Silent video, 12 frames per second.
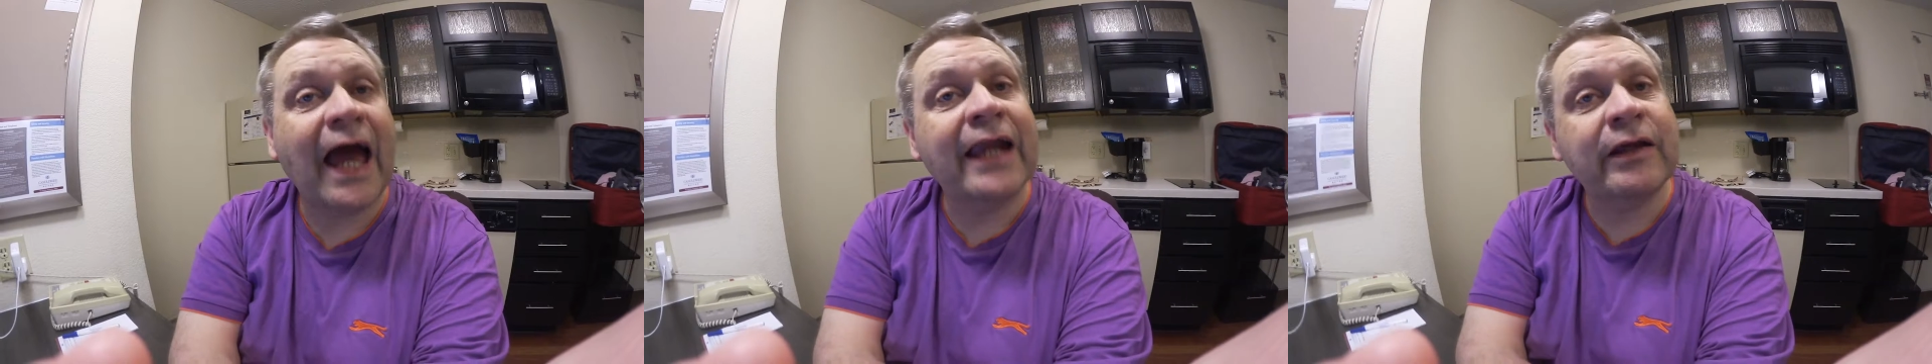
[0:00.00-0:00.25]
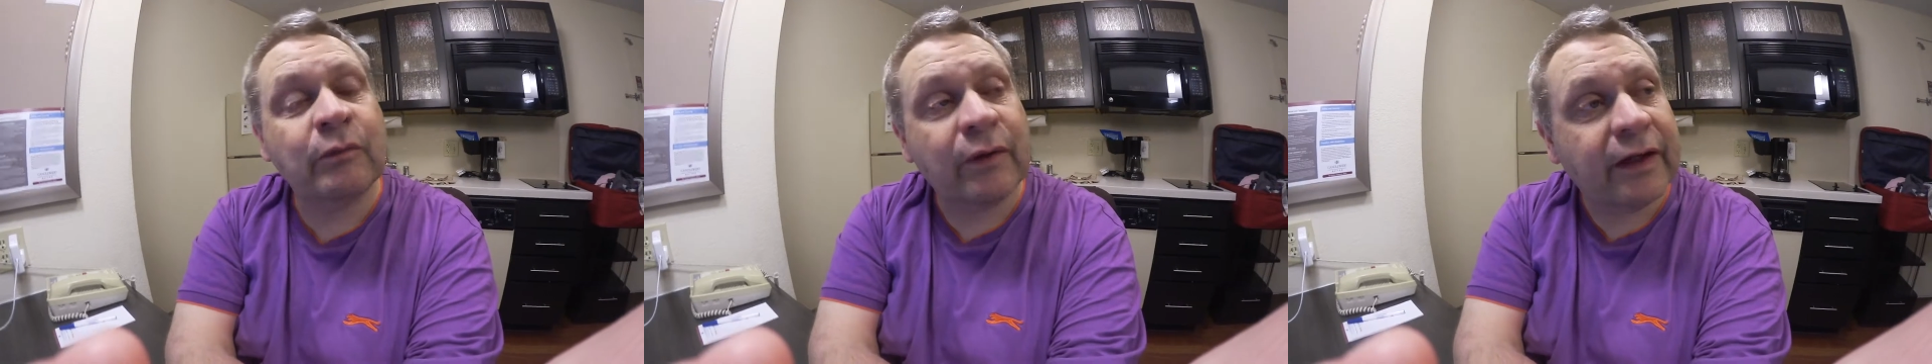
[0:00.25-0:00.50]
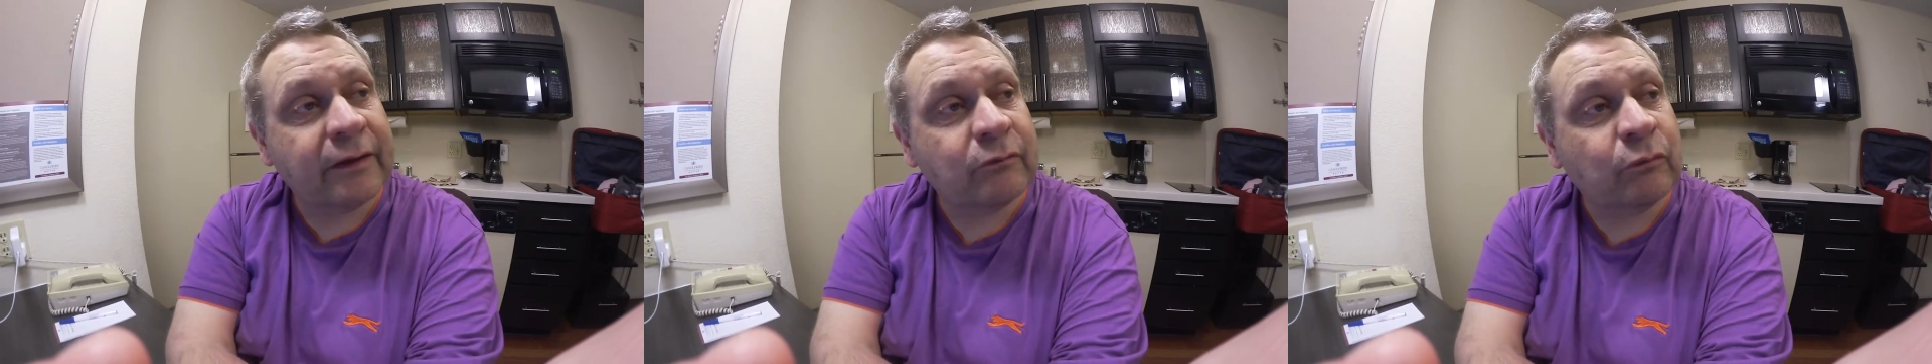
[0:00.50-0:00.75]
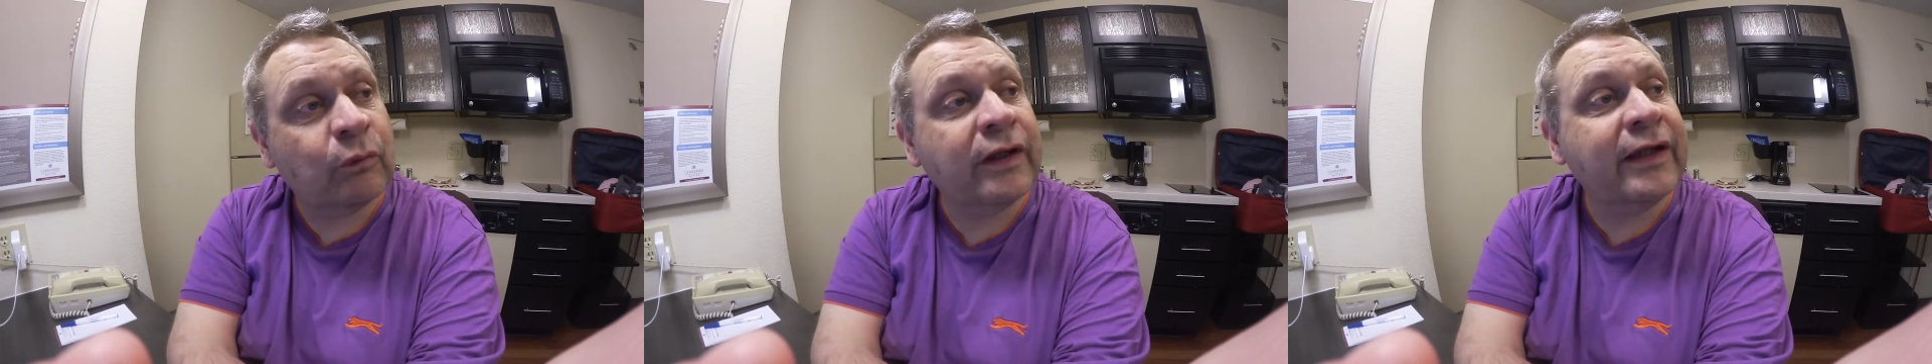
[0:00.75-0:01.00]
Anyway,
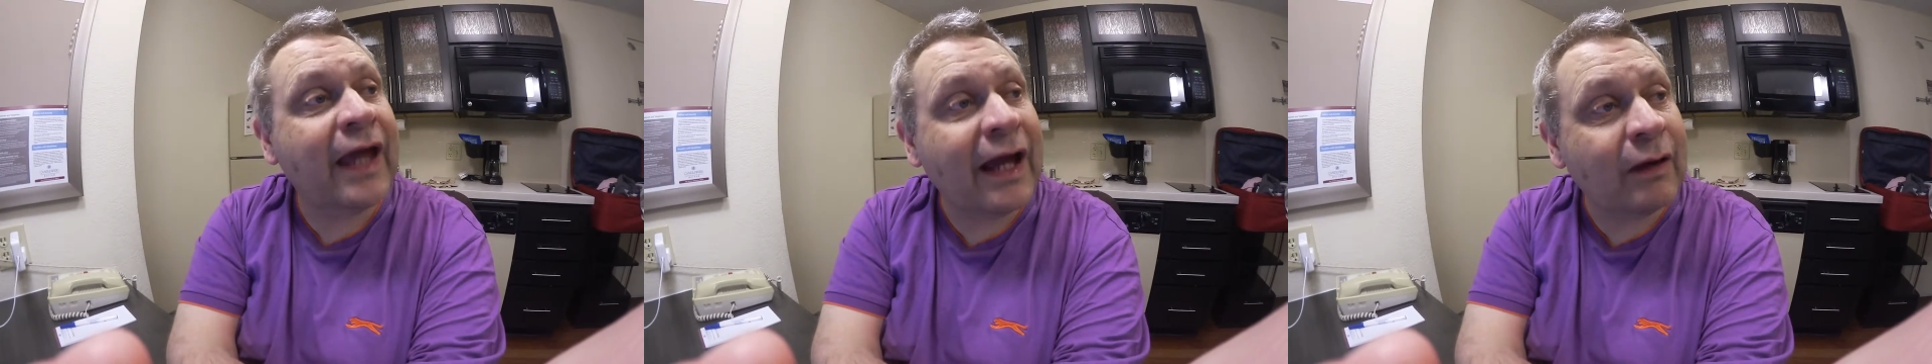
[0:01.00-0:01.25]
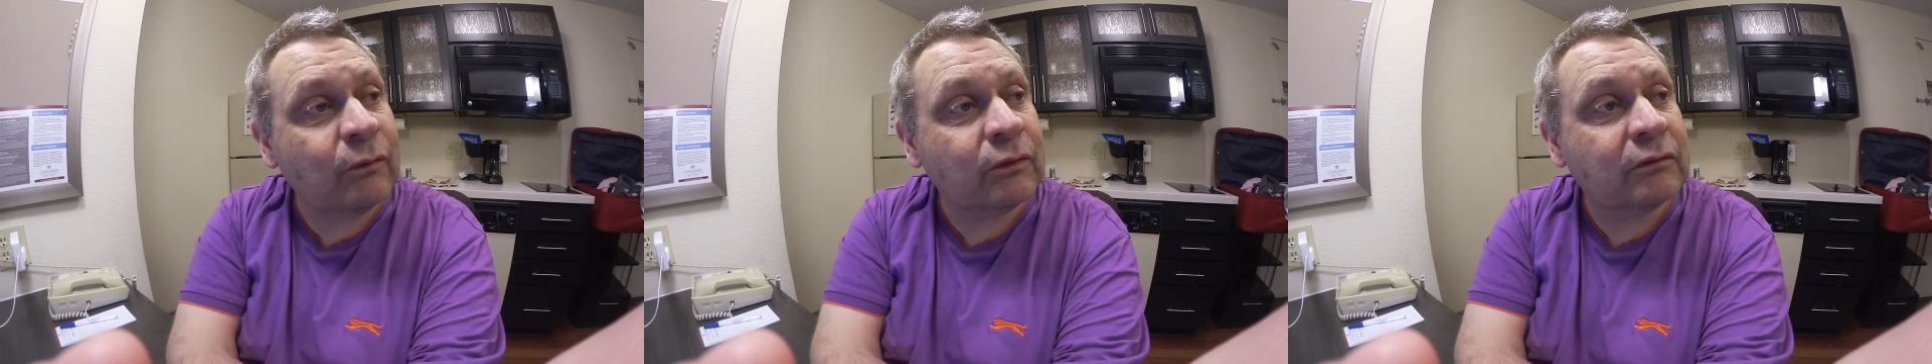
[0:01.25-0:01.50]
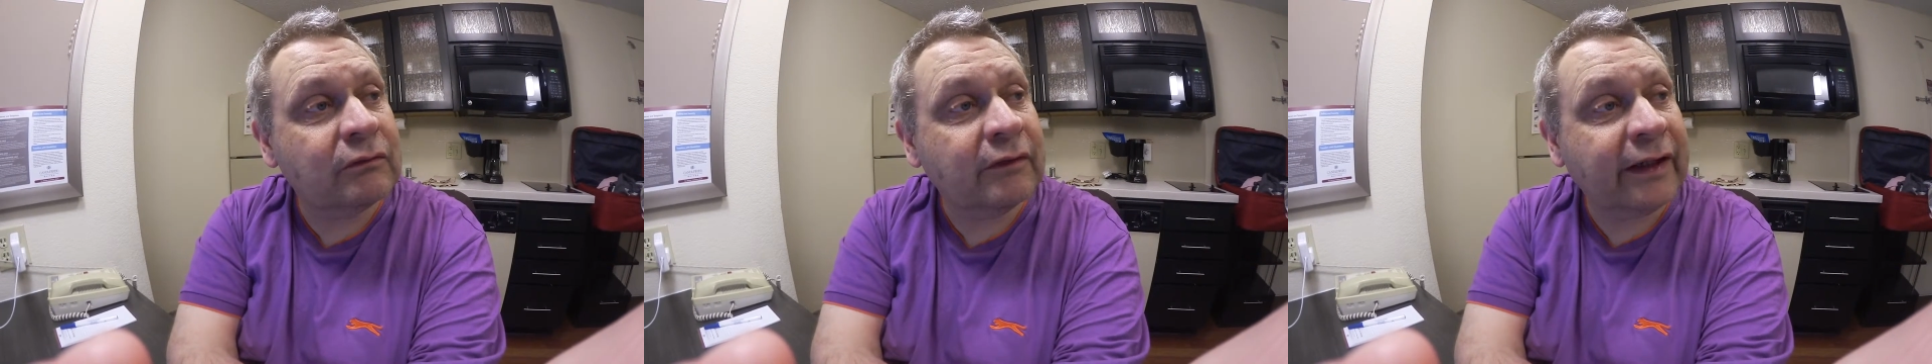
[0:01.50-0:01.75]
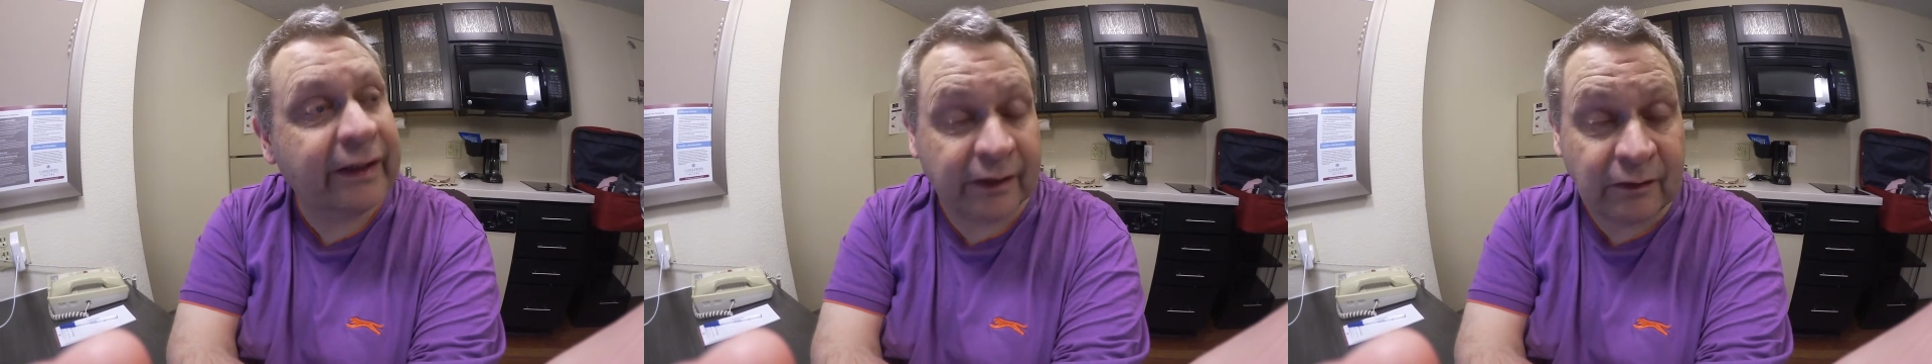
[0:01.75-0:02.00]
we're now
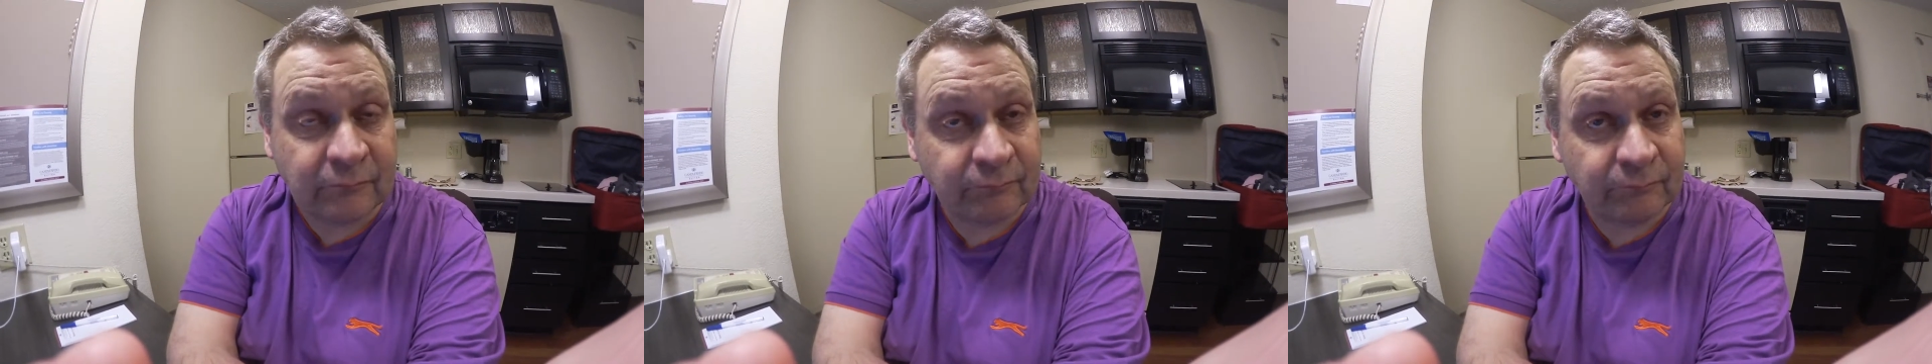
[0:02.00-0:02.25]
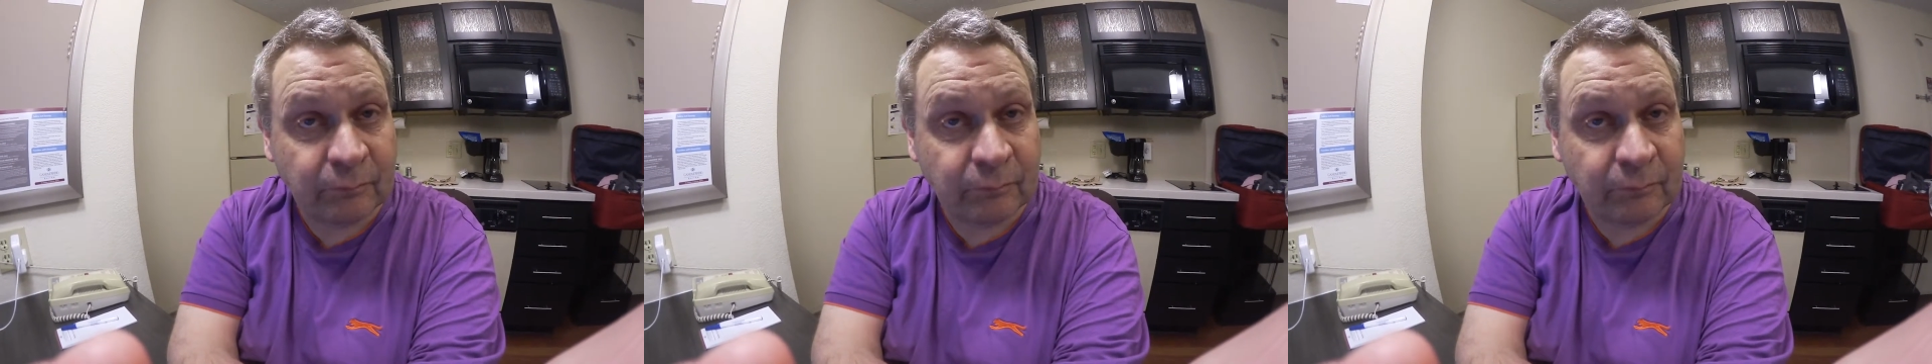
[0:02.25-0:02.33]
here.